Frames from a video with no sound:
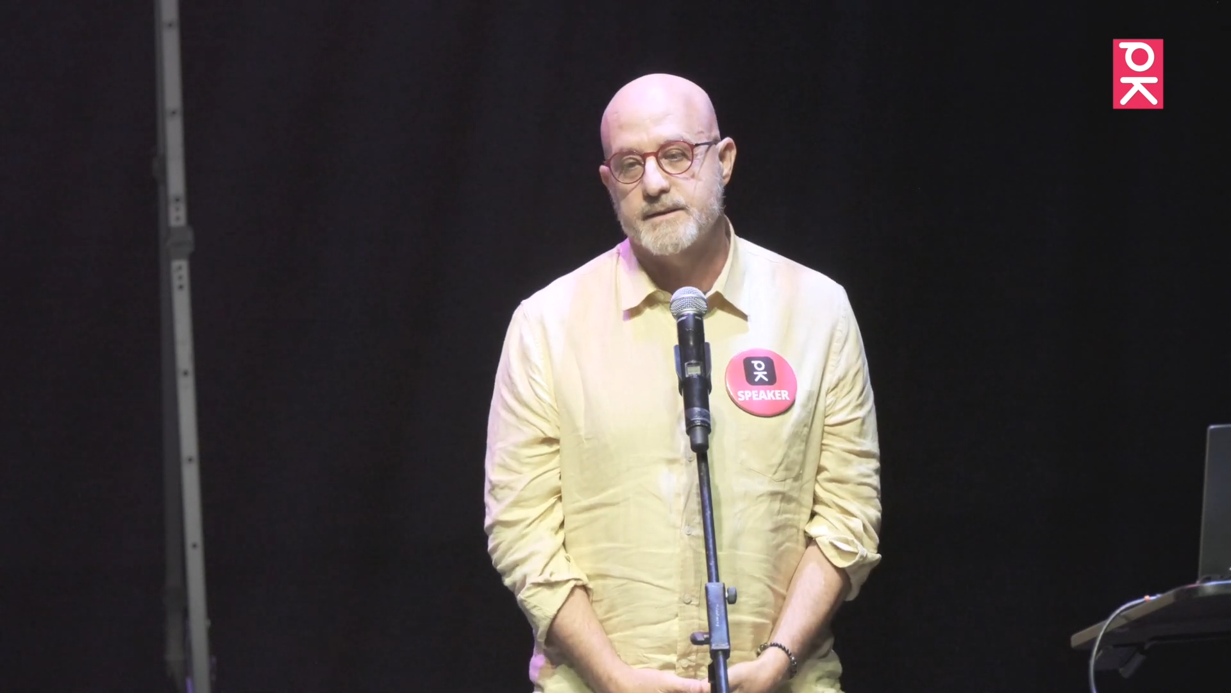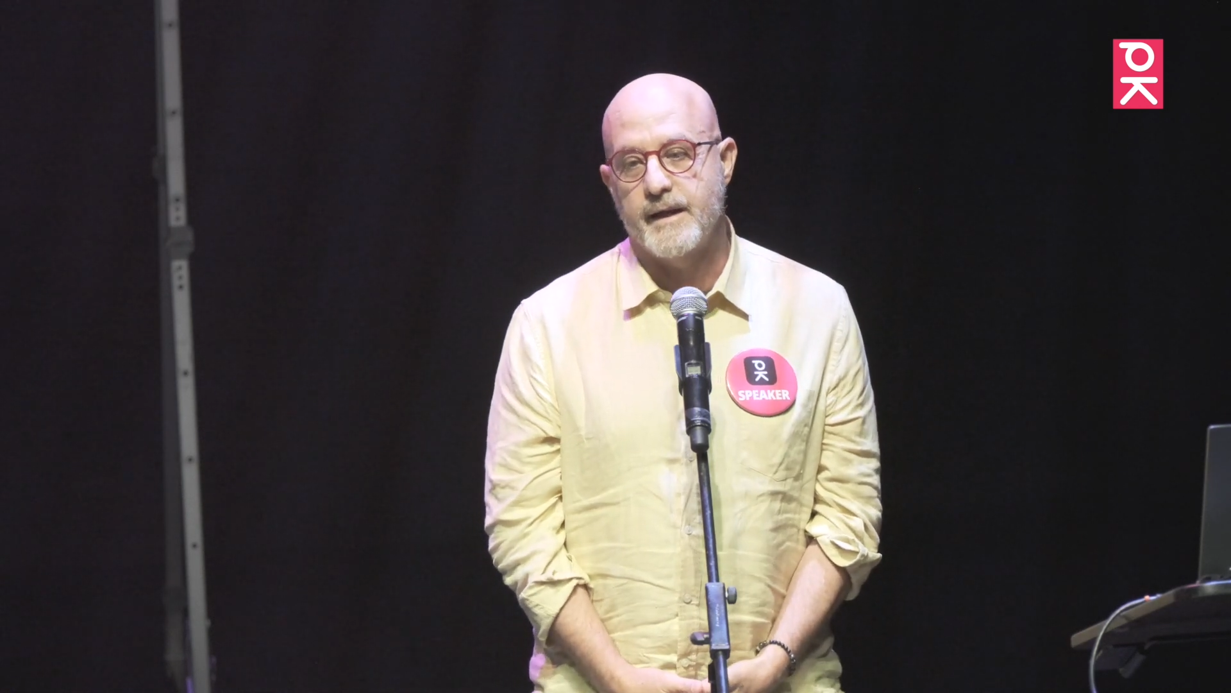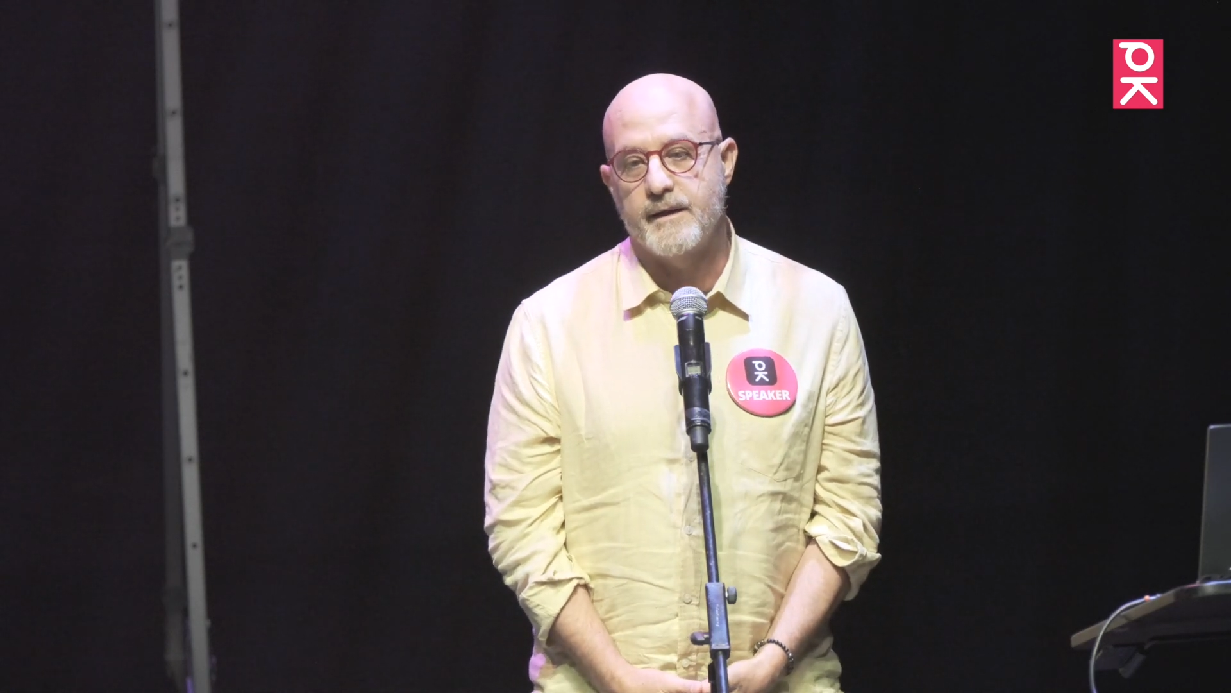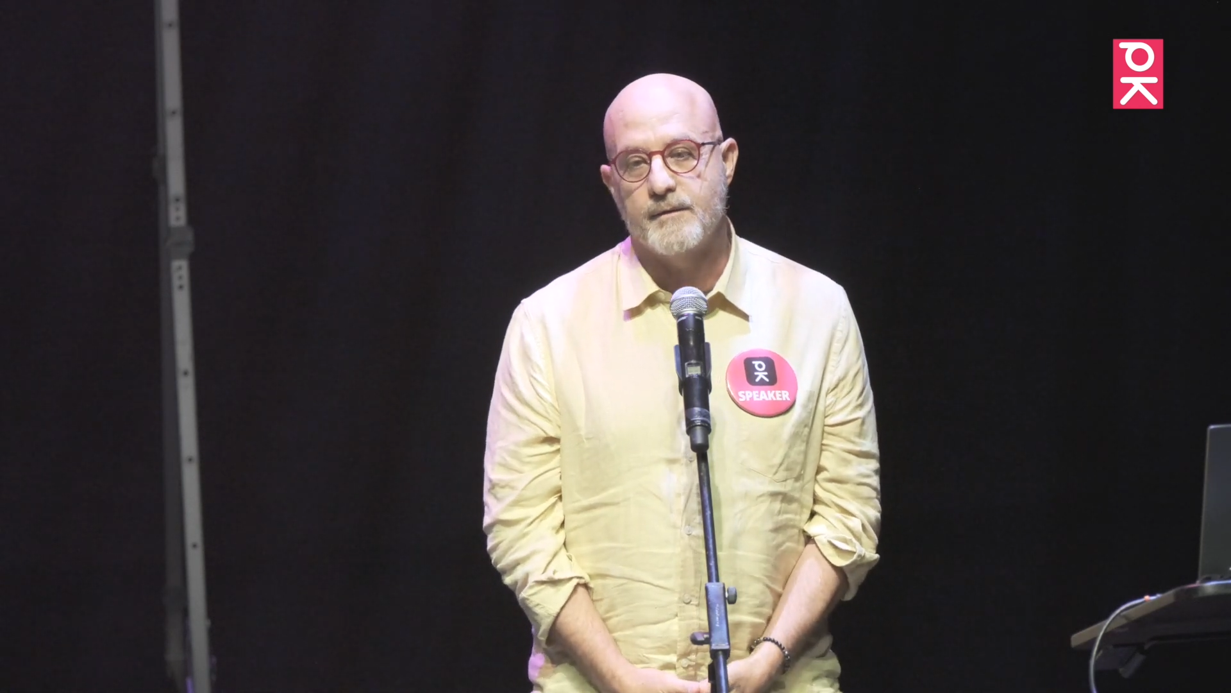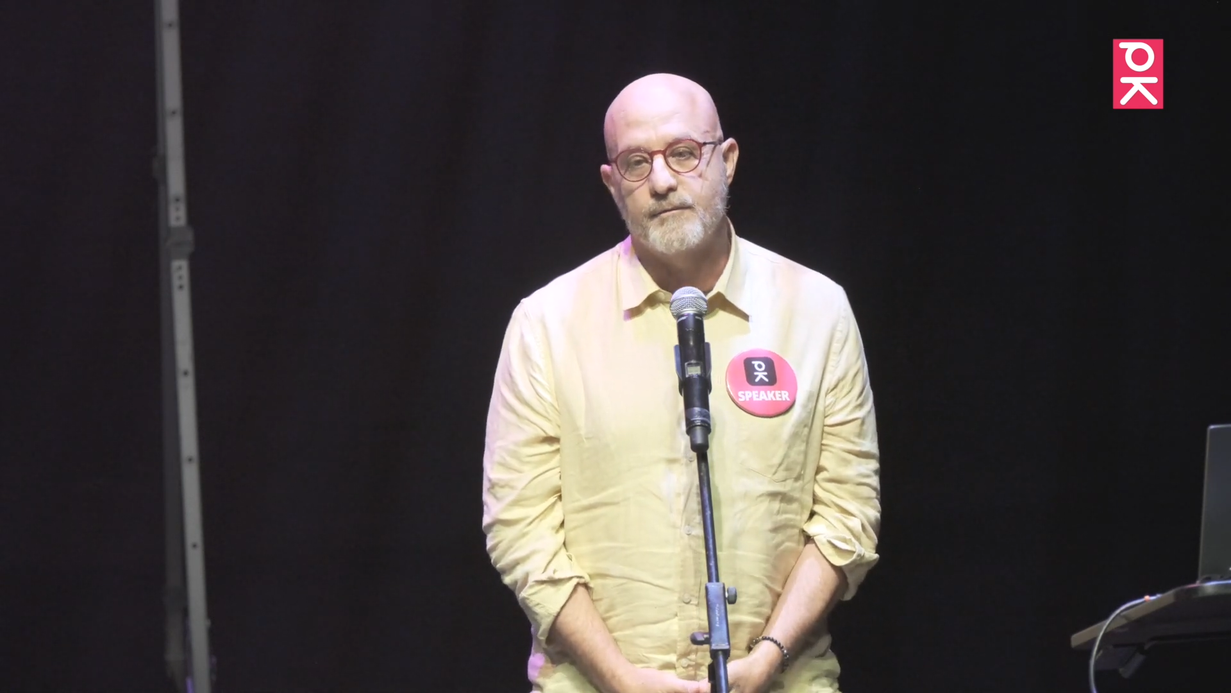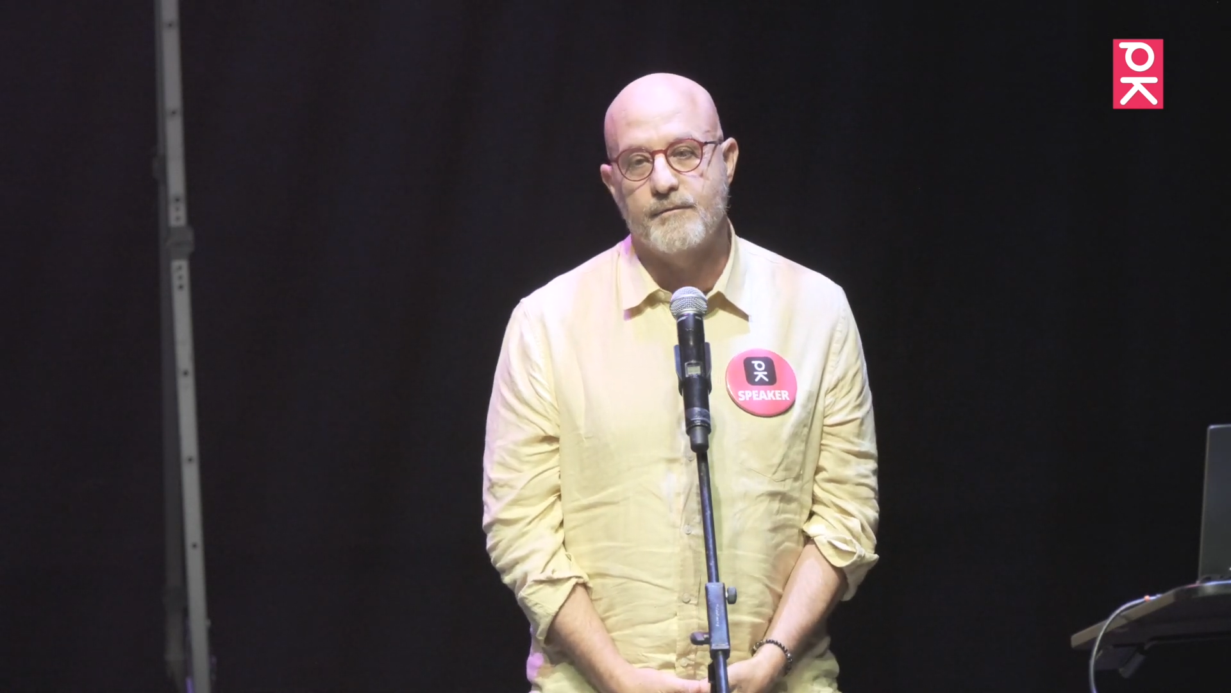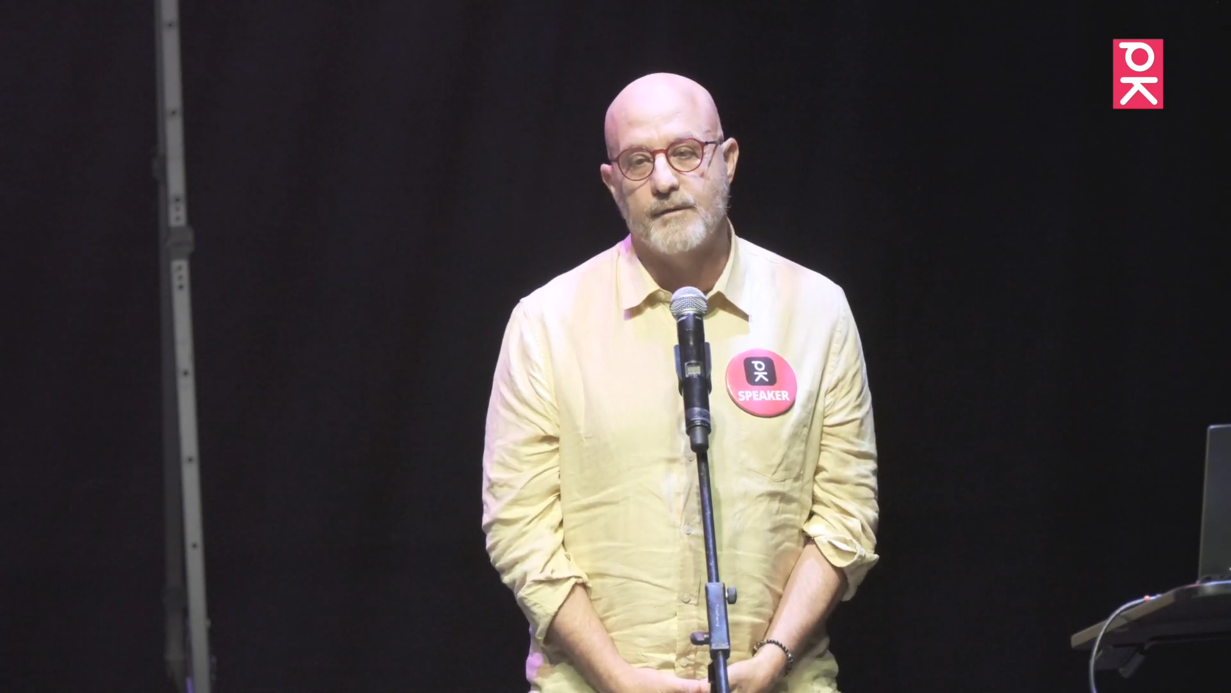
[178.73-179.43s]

in